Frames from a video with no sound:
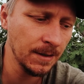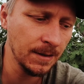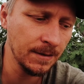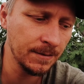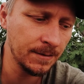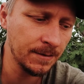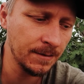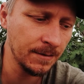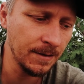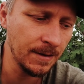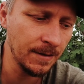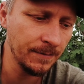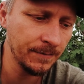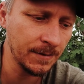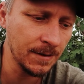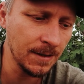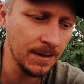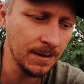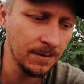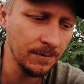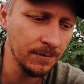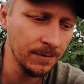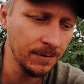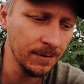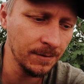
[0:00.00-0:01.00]
so I've got
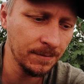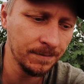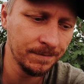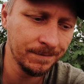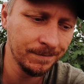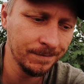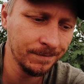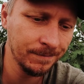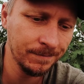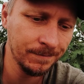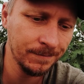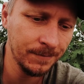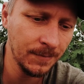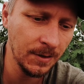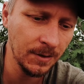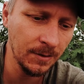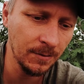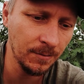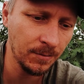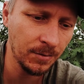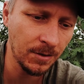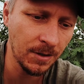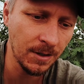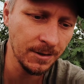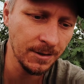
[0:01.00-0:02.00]
other,
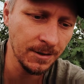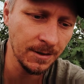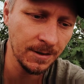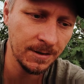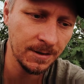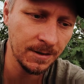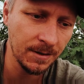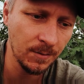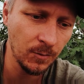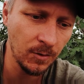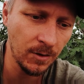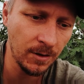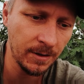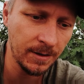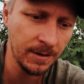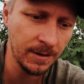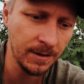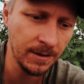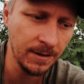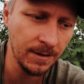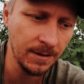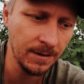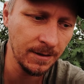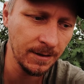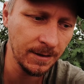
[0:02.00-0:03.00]
projects that I'm working
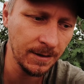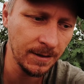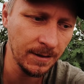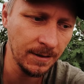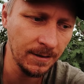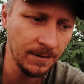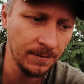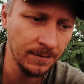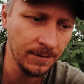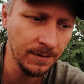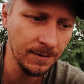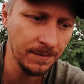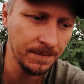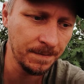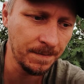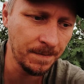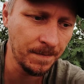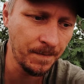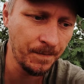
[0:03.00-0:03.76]
on. I got other